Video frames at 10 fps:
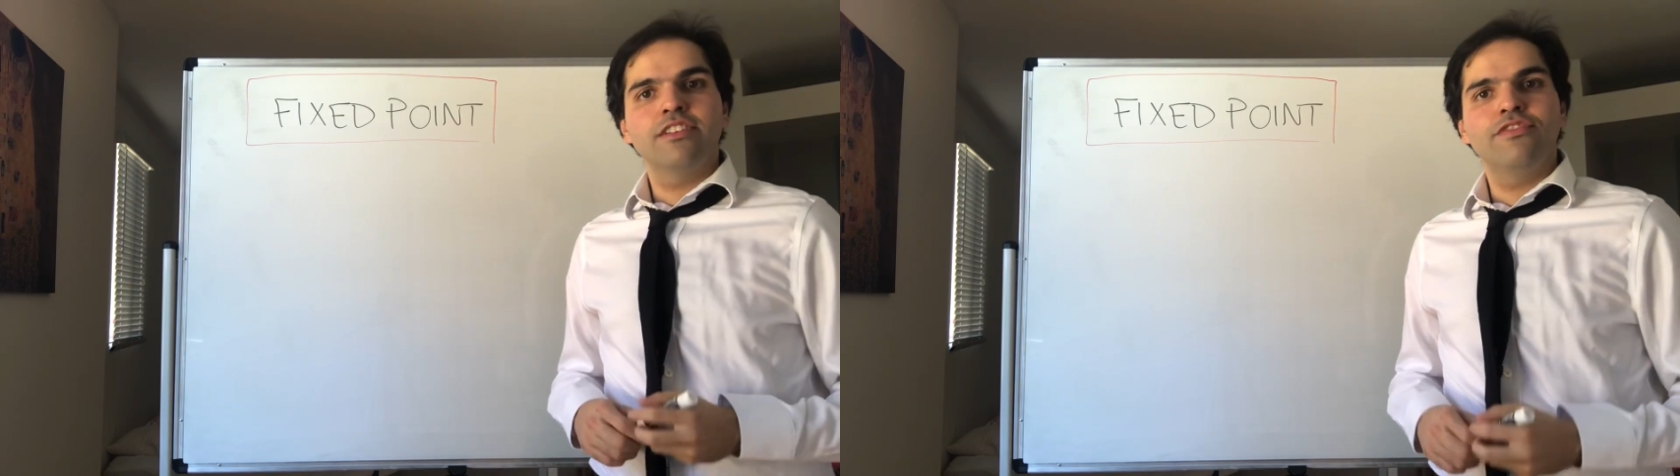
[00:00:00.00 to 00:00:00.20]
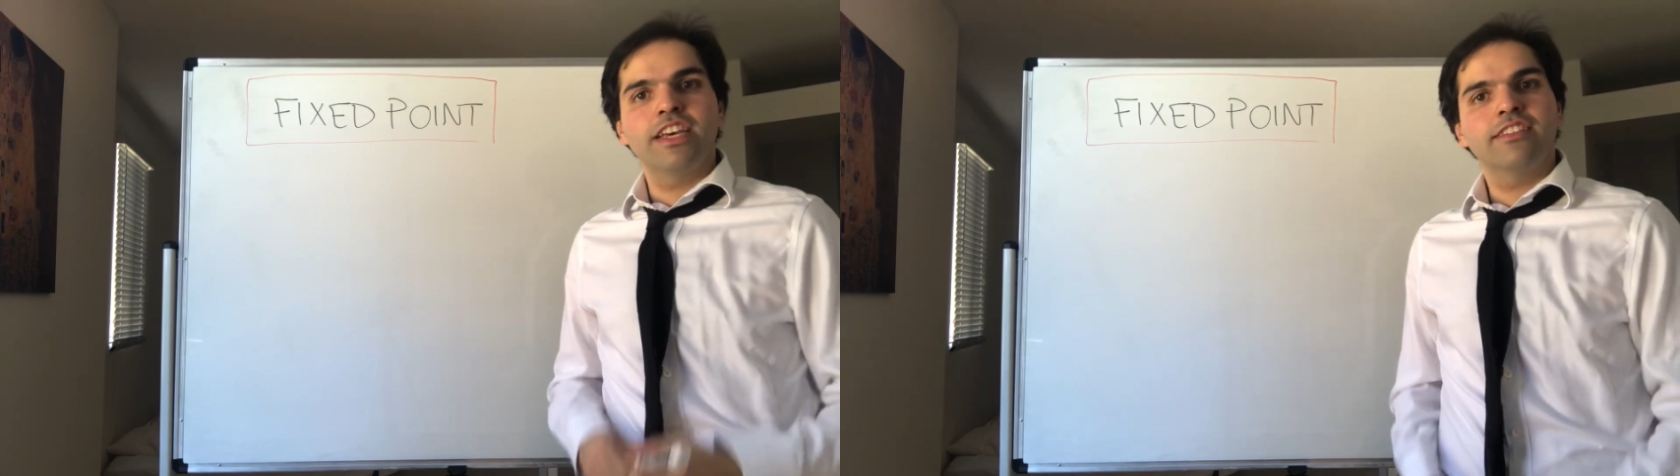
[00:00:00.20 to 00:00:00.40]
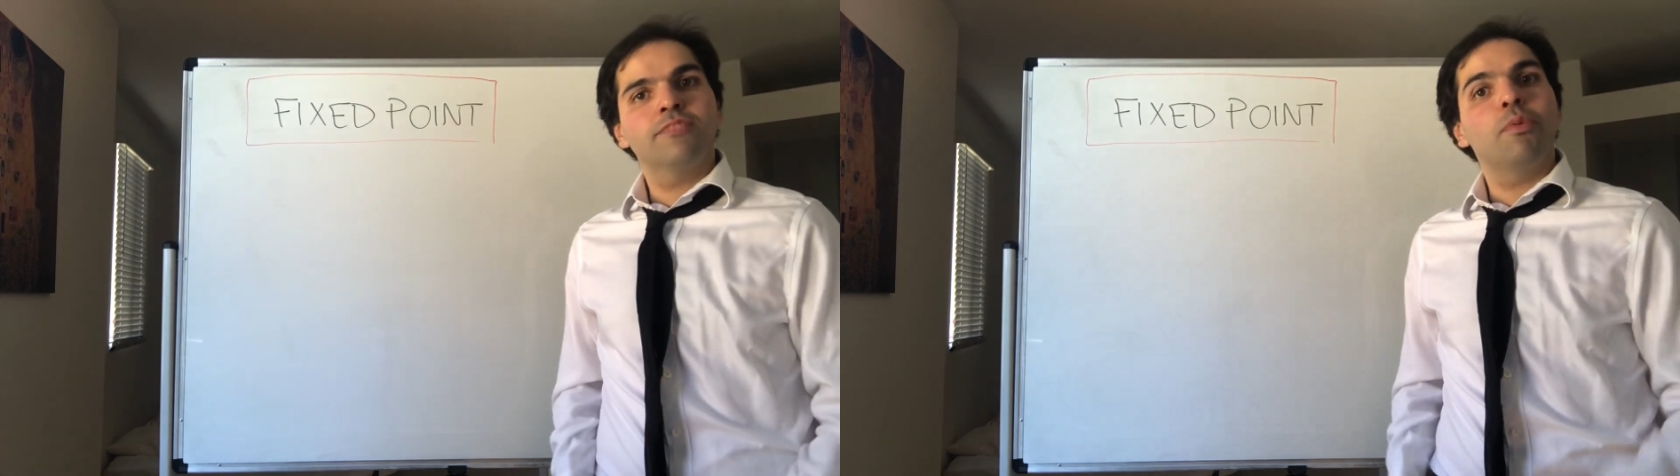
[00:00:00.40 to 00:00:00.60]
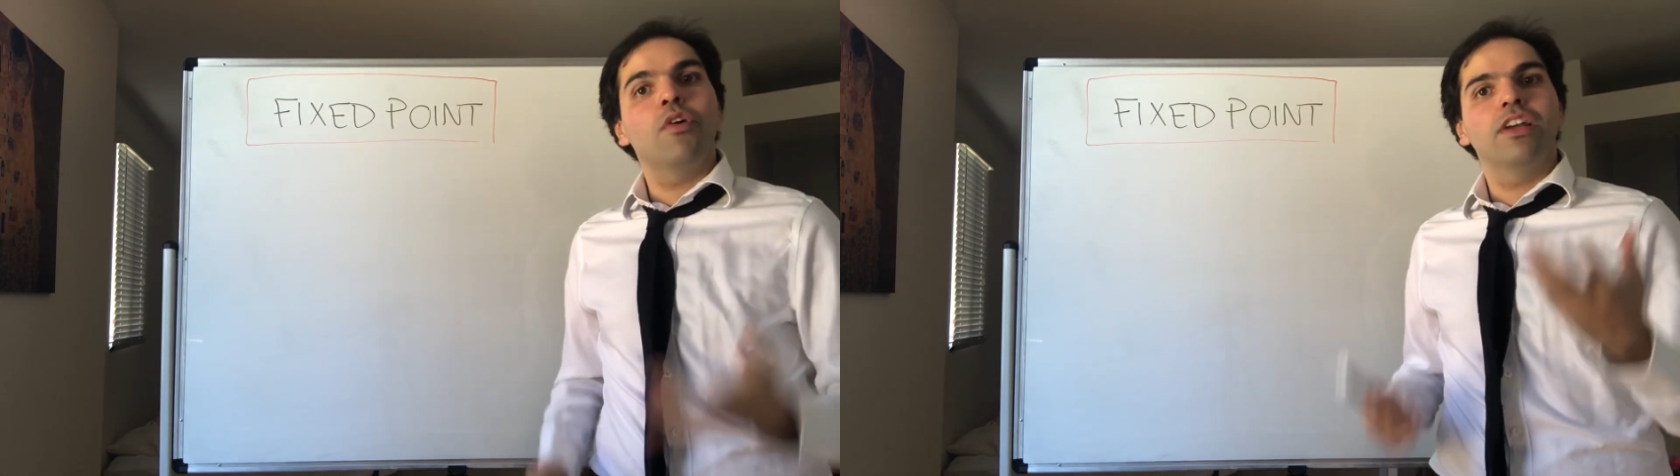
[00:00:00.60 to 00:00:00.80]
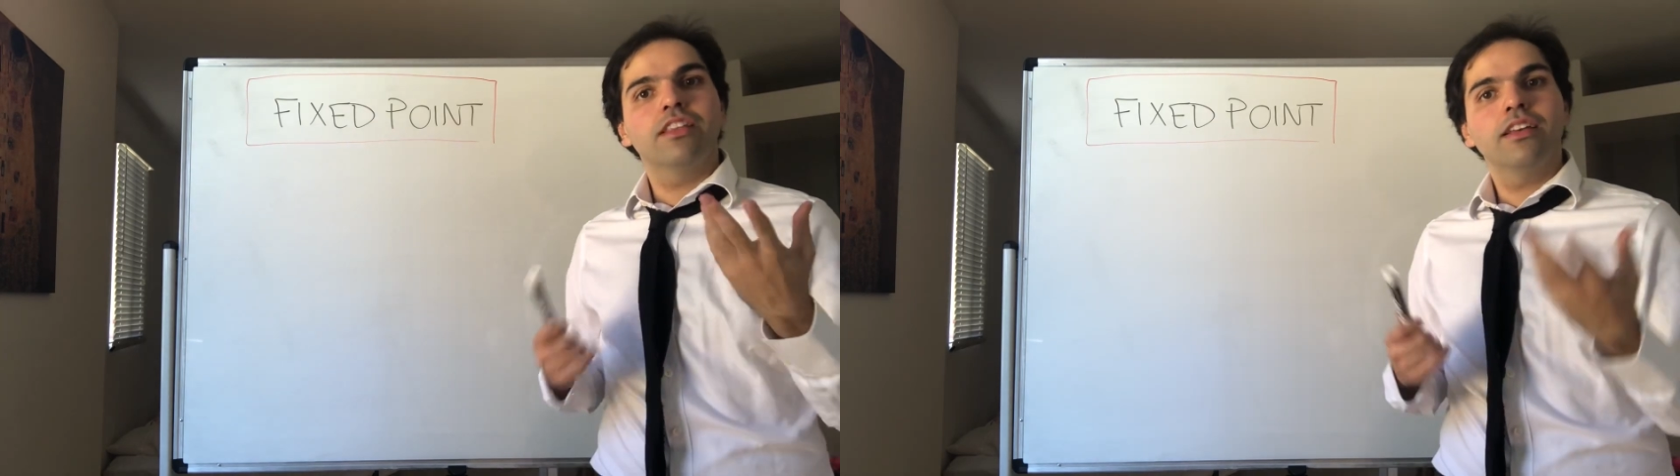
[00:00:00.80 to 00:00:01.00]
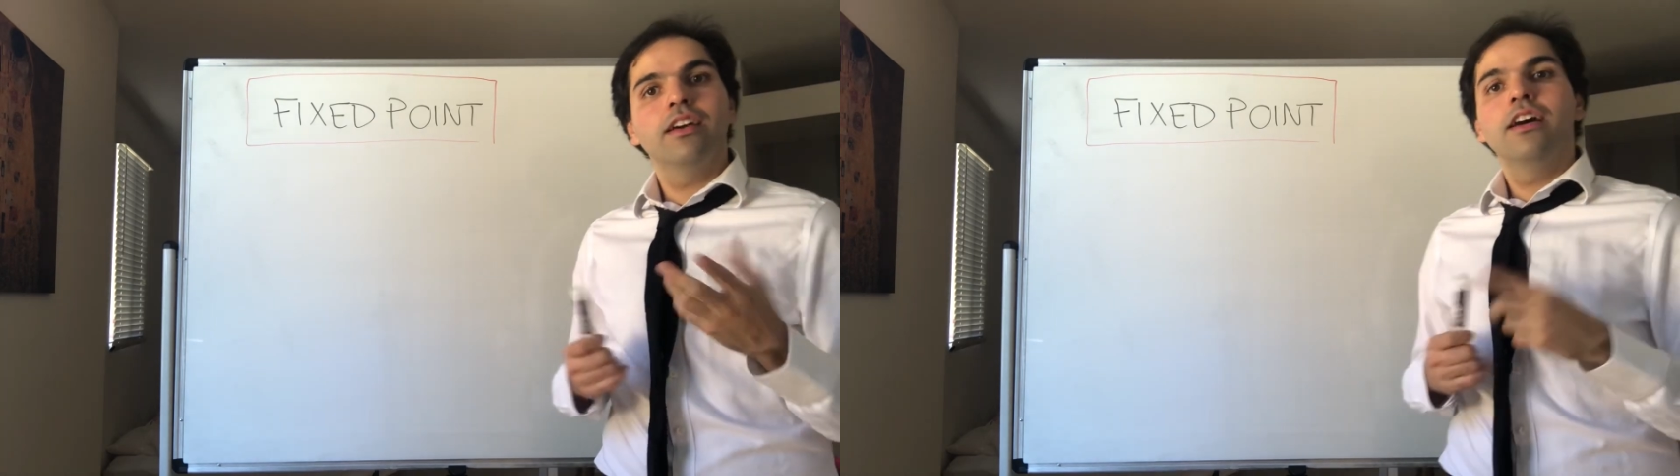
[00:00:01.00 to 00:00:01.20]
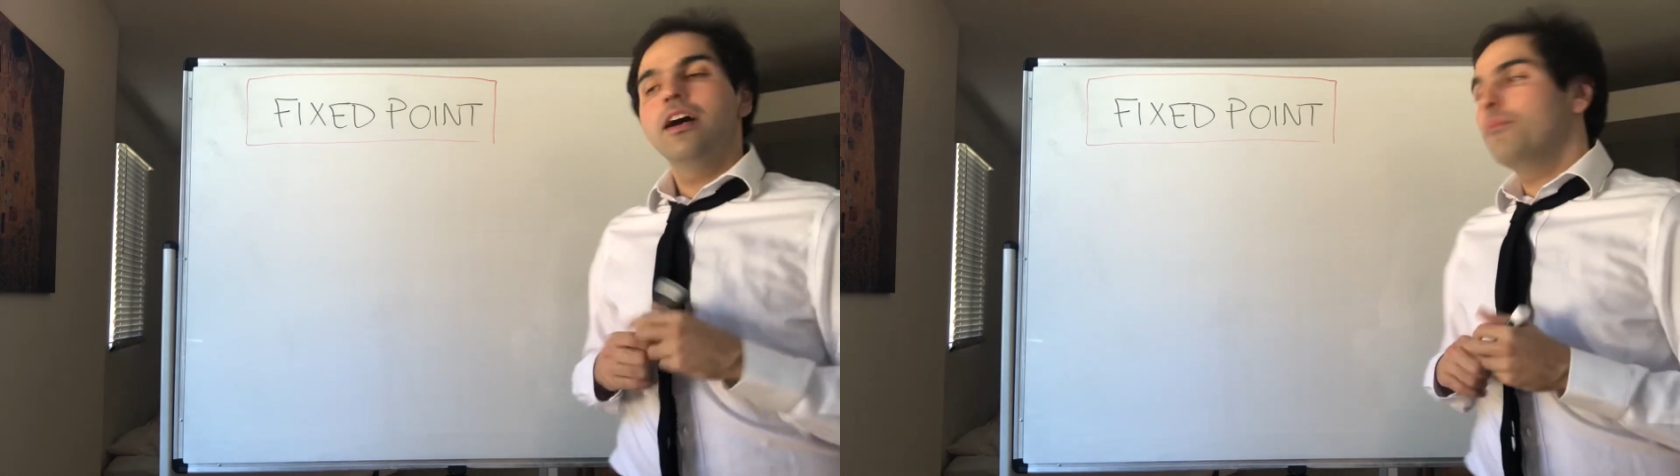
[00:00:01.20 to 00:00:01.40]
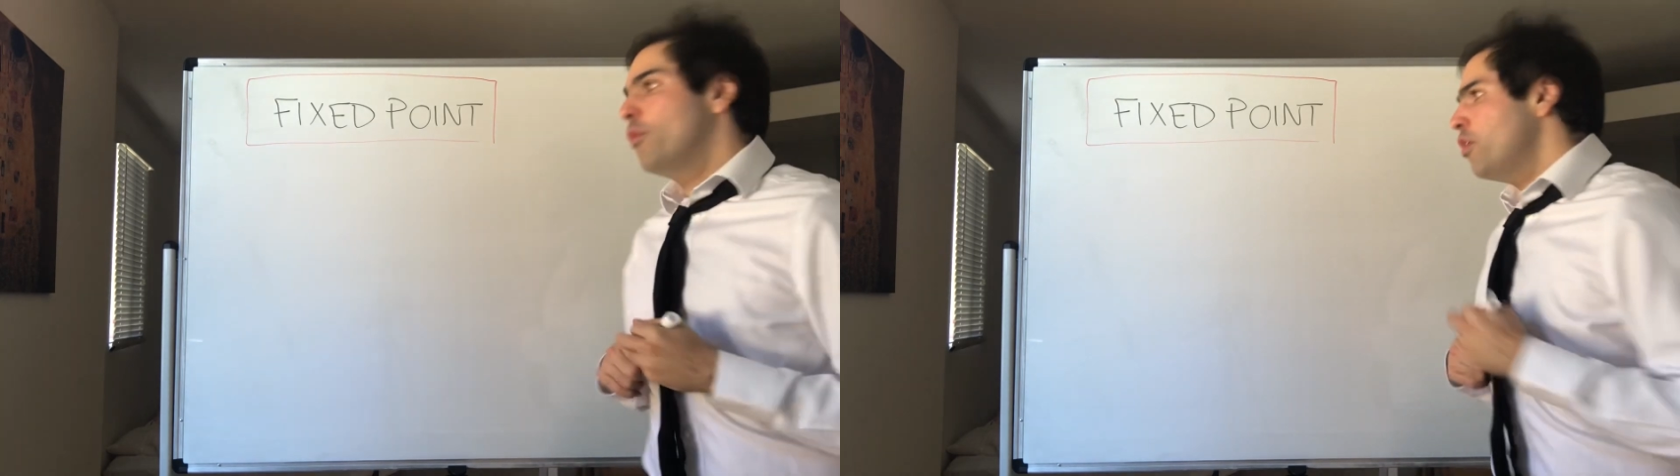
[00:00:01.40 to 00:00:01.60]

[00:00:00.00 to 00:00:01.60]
fixed point. More